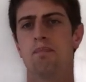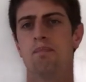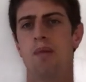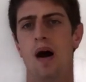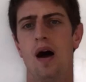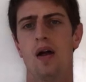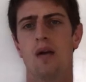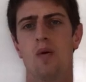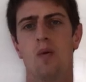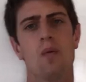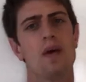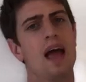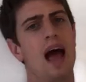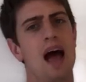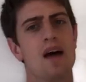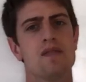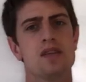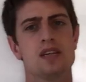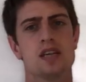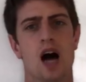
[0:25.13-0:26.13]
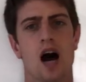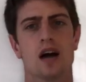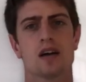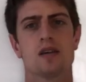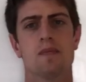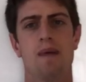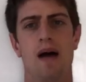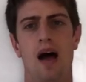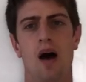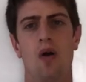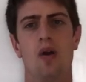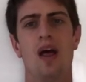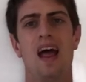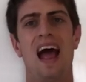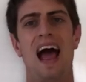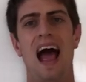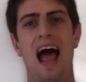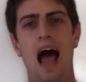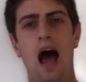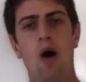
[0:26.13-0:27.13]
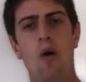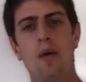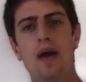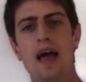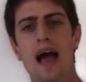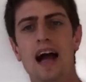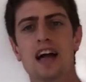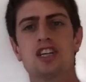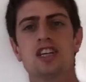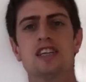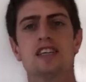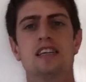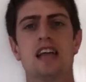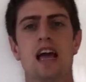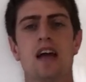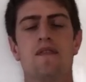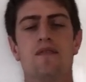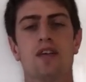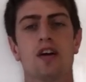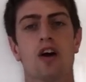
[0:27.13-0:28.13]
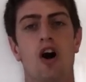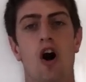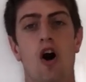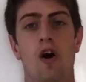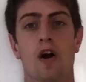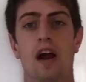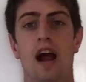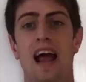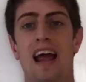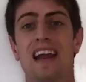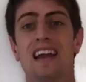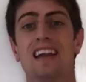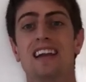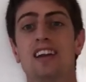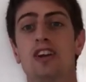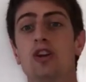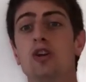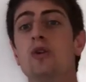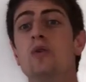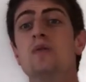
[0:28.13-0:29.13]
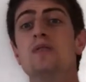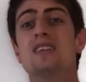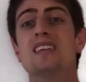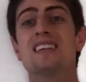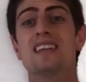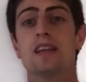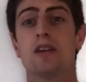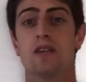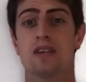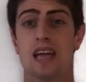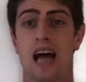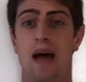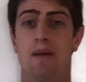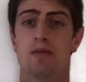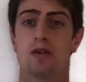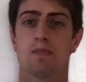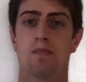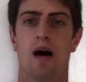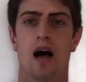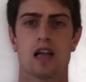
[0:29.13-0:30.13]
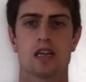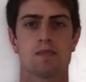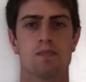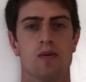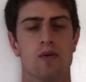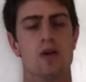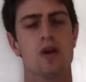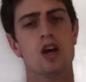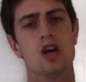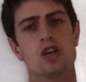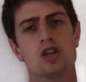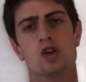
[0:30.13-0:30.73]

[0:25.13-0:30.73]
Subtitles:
But we haven't talked about how we actually save the car and lose as little time as possible.